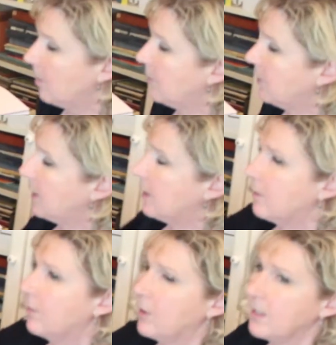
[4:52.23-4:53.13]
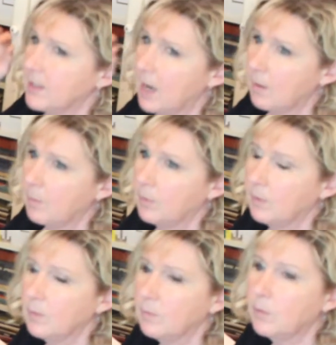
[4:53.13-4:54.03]
But then on the very top,
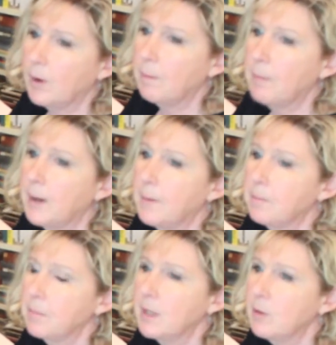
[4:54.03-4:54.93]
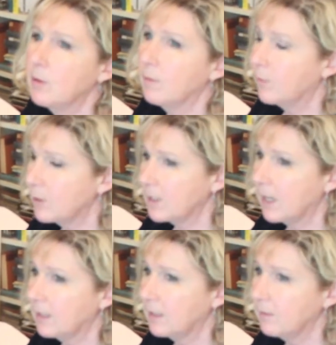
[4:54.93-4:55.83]
from either the first
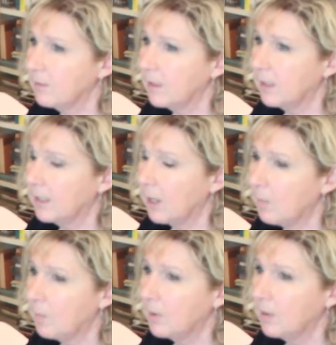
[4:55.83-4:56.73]
octave and up,